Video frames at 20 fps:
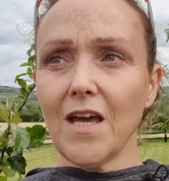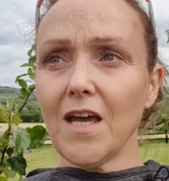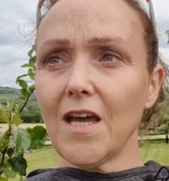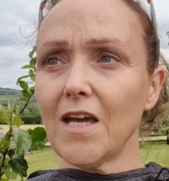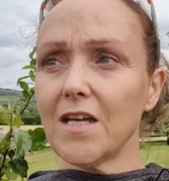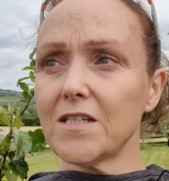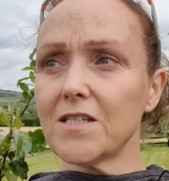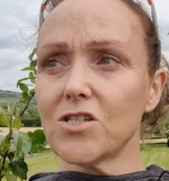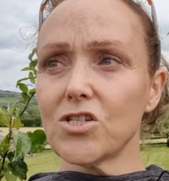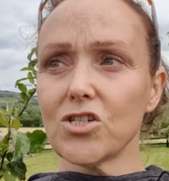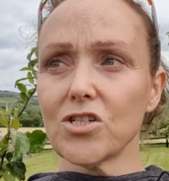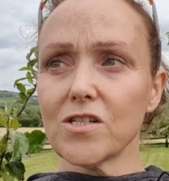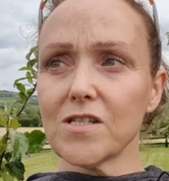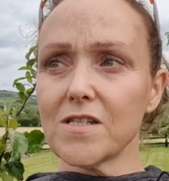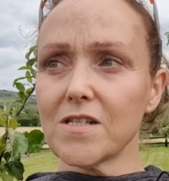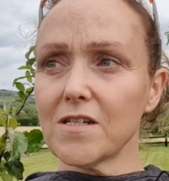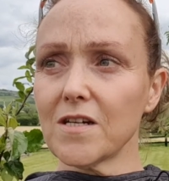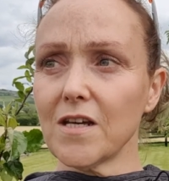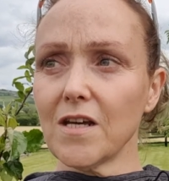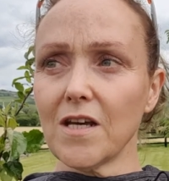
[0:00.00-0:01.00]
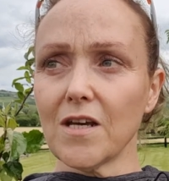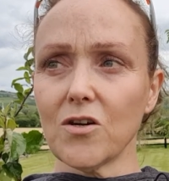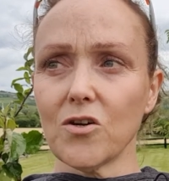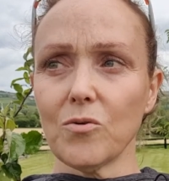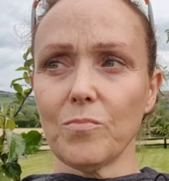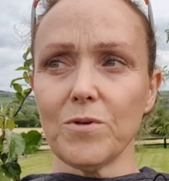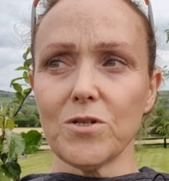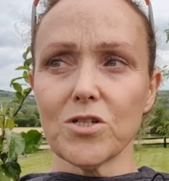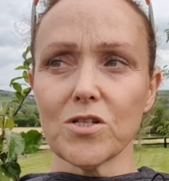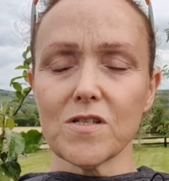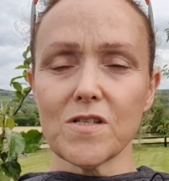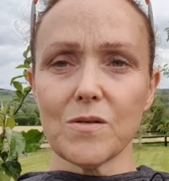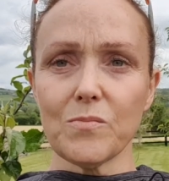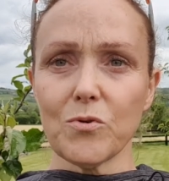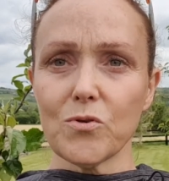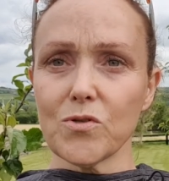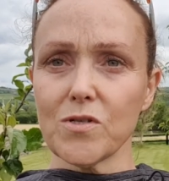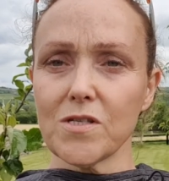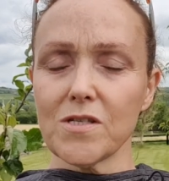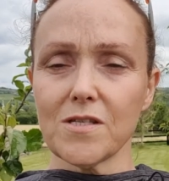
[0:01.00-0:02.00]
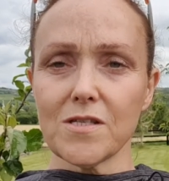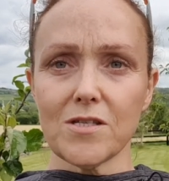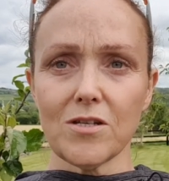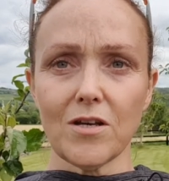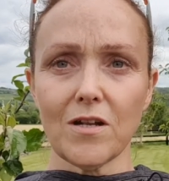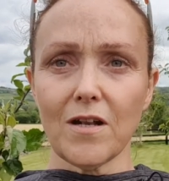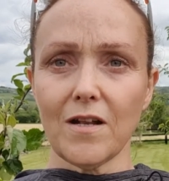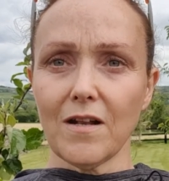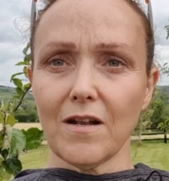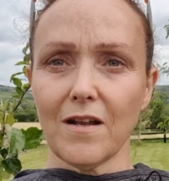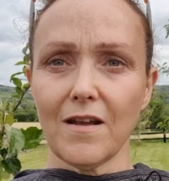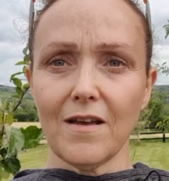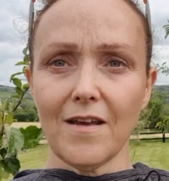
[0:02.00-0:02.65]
it could be just the most subtle